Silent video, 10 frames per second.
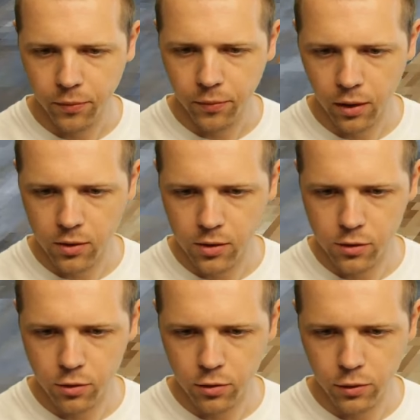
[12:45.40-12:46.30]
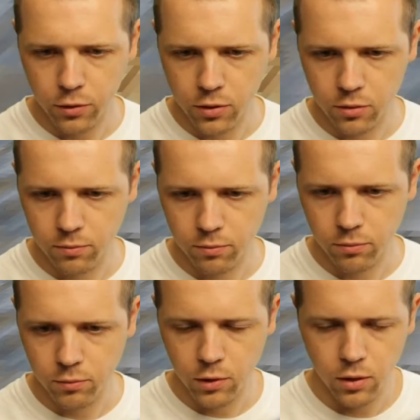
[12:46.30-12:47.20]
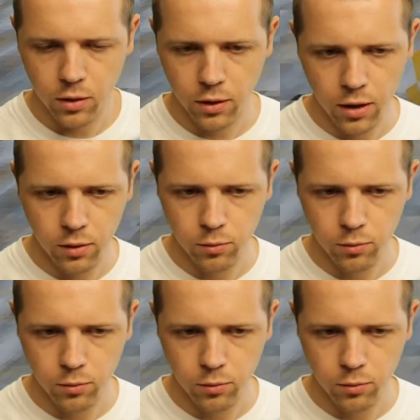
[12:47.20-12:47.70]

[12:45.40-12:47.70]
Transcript: it's easier if you can just click on it